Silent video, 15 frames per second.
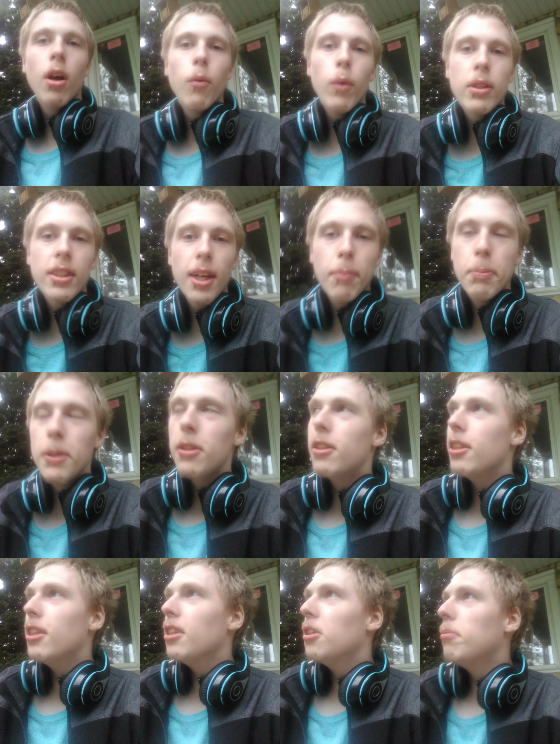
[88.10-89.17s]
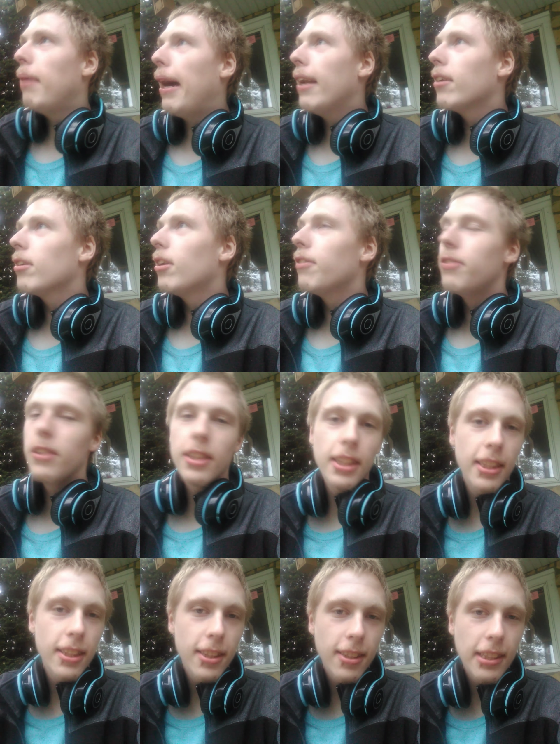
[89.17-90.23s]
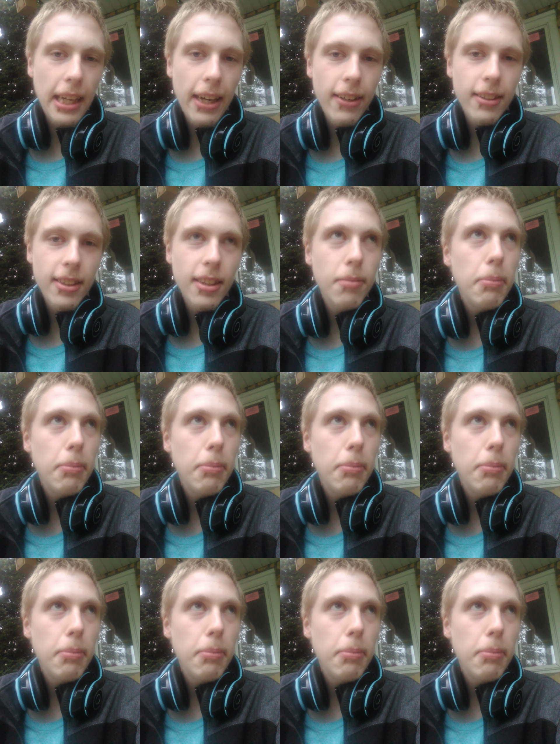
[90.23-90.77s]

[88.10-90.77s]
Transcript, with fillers: What's up, YouTube? I don't know if you can hear the sirens in the